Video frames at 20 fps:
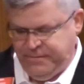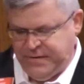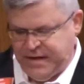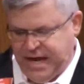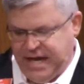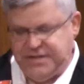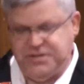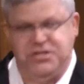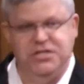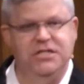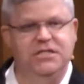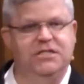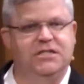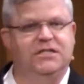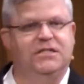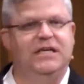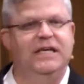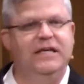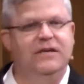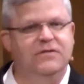As
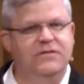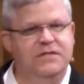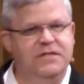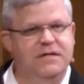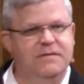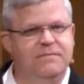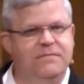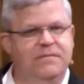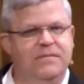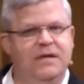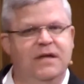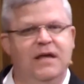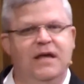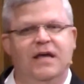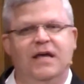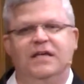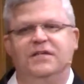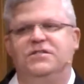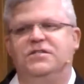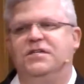Jesus heals them,
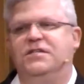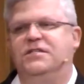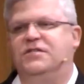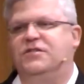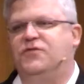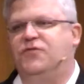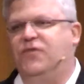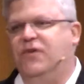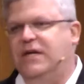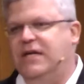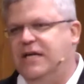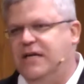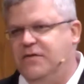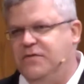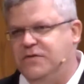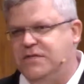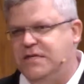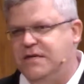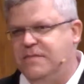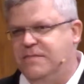as Jesus
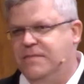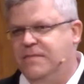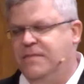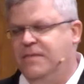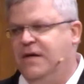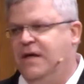forgives them,